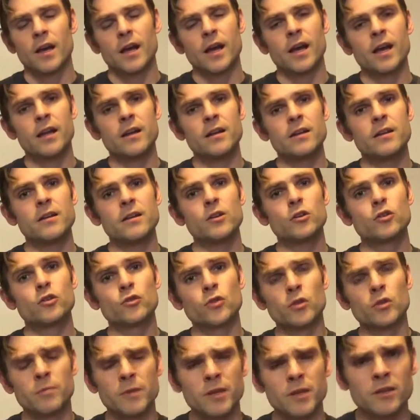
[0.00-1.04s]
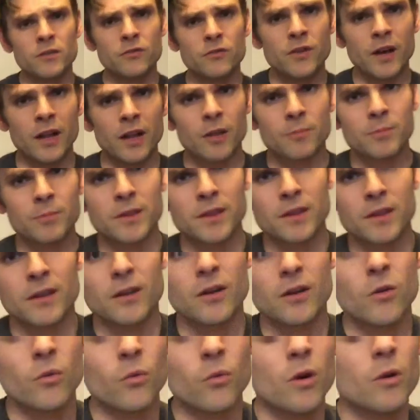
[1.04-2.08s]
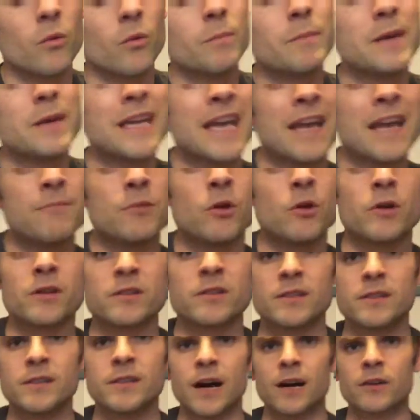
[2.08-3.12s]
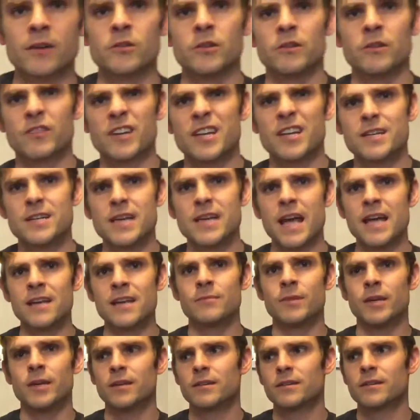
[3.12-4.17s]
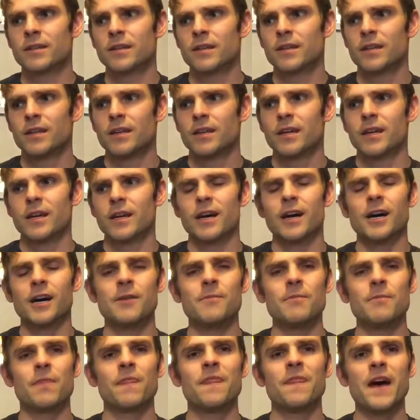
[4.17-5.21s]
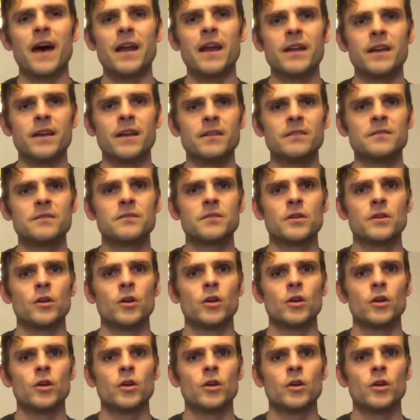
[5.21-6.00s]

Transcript: And Truman developed what became known as the Doctrine of Containment. That is,